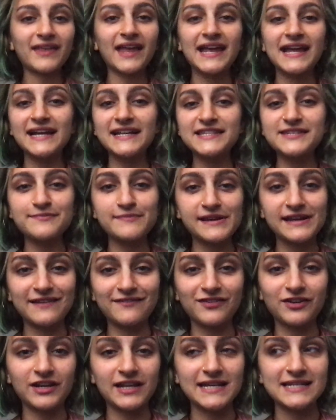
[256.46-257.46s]
It's me a
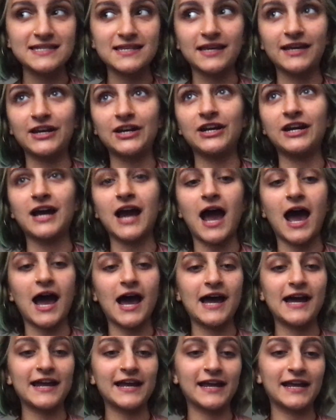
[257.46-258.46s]
few days later.
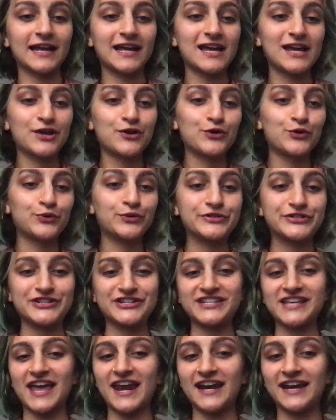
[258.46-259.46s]
I was just
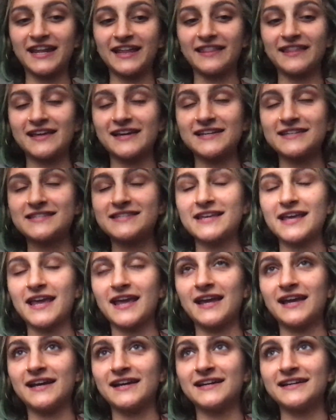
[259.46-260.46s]
editing this,
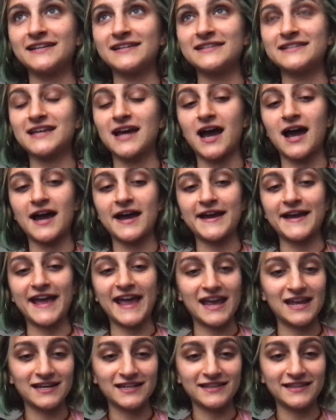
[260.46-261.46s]
and I
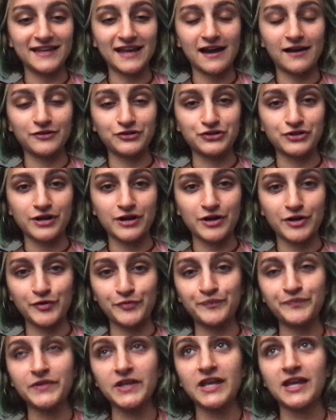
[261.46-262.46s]
hated the outro
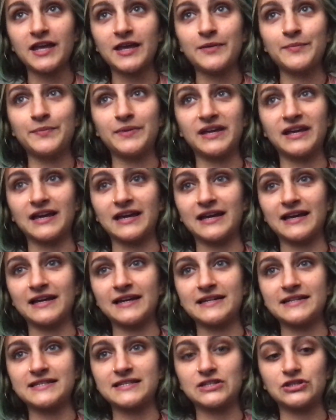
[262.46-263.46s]

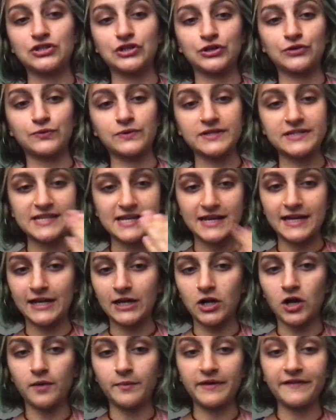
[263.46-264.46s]
because there was ink
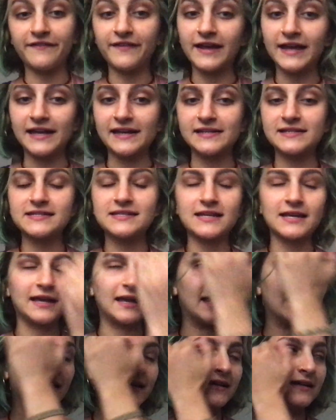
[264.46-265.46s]
on my face
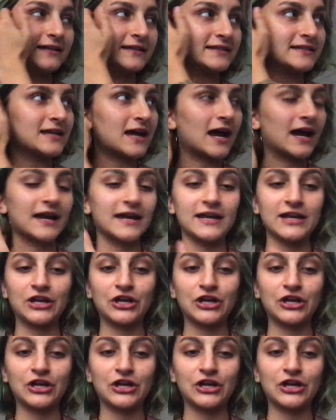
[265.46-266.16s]
and I